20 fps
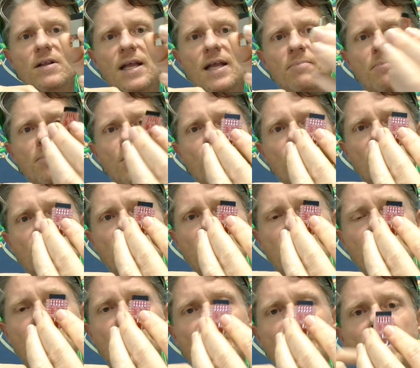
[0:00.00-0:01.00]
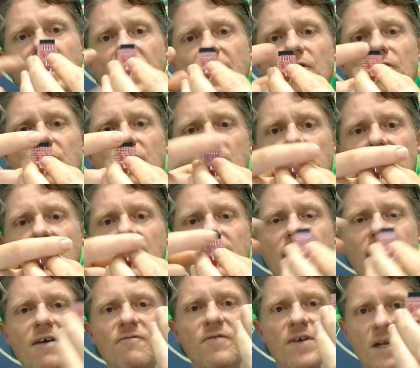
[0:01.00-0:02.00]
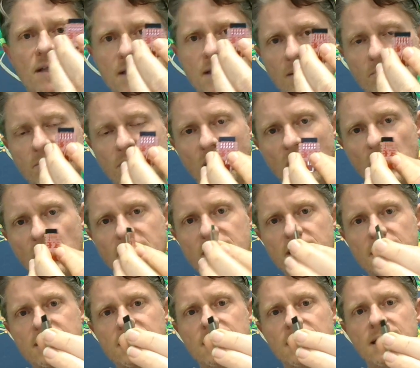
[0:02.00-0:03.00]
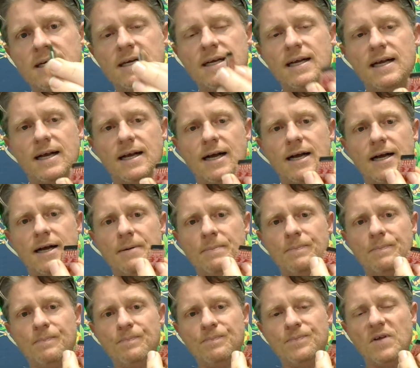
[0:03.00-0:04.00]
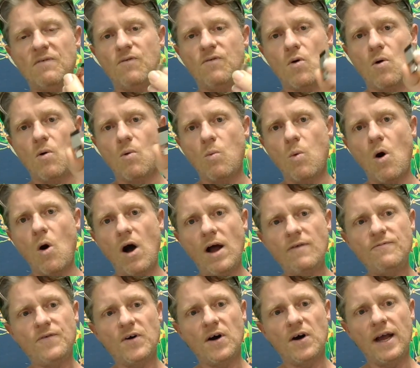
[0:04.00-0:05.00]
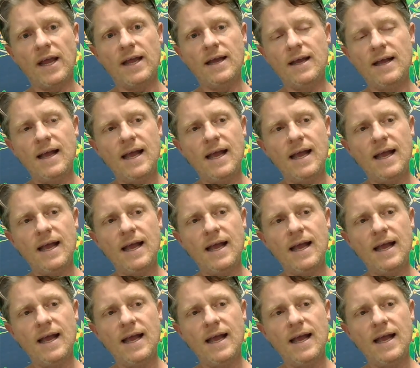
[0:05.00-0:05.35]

Importantly, the aerial can't have anything behind it for Wi-Fi.